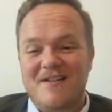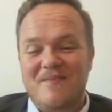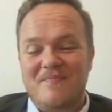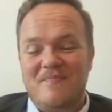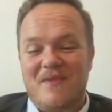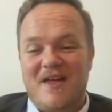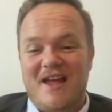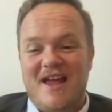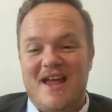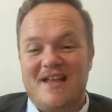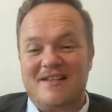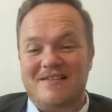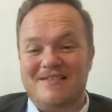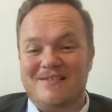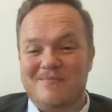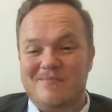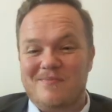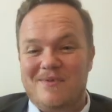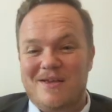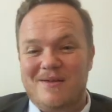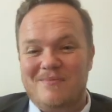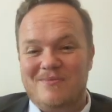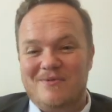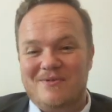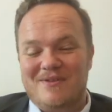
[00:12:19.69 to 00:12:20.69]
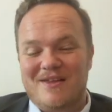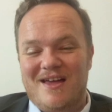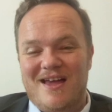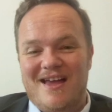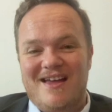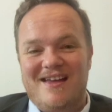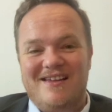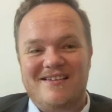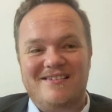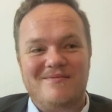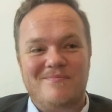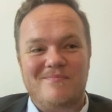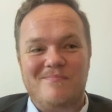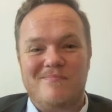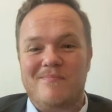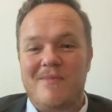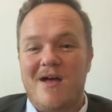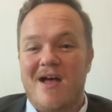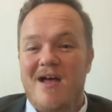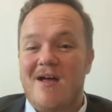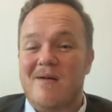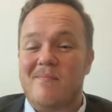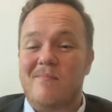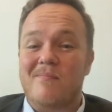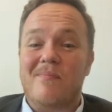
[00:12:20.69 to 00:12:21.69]
They had some people there.
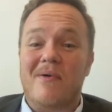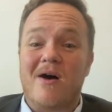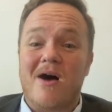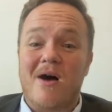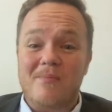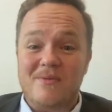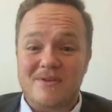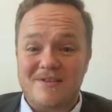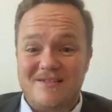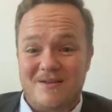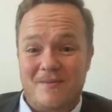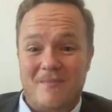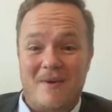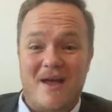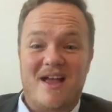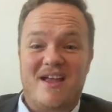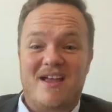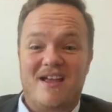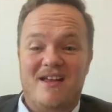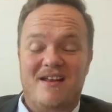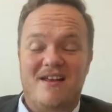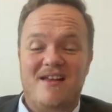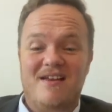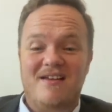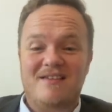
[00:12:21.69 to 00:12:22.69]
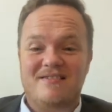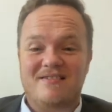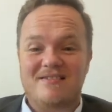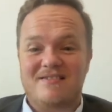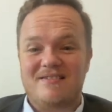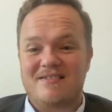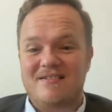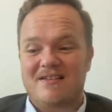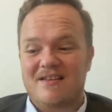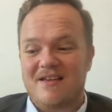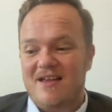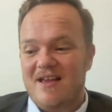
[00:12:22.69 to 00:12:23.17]
Barber's Tobacconists,